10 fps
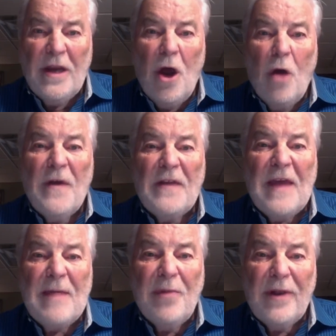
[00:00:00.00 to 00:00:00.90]
know that
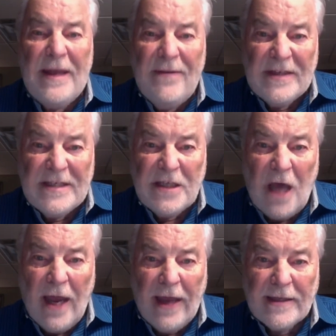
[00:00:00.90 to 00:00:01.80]
they believe in
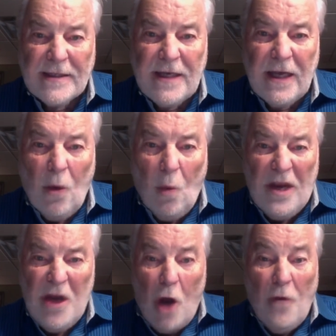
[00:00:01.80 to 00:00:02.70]
science. We
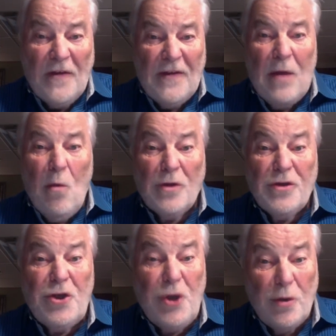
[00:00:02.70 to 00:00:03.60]
know that they will
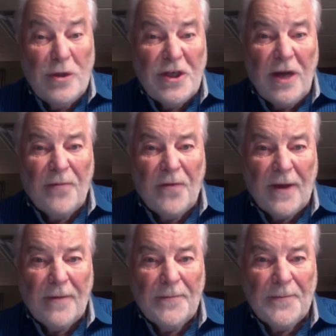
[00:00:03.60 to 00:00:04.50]
do something.
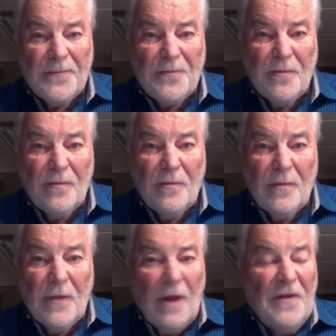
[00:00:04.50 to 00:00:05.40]

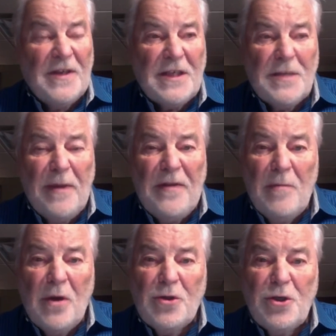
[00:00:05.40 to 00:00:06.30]
This has been the
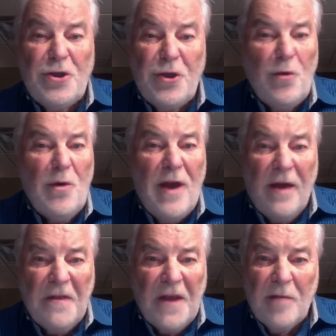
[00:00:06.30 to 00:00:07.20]
most
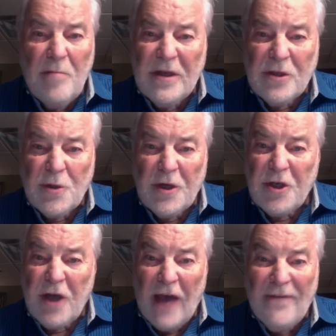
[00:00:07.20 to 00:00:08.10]
do-nothing
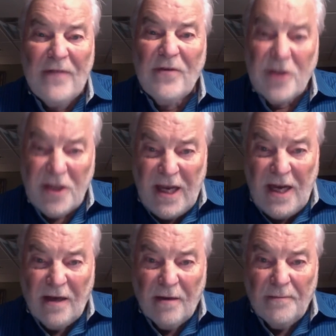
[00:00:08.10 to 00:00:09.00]
administration I've ever seen.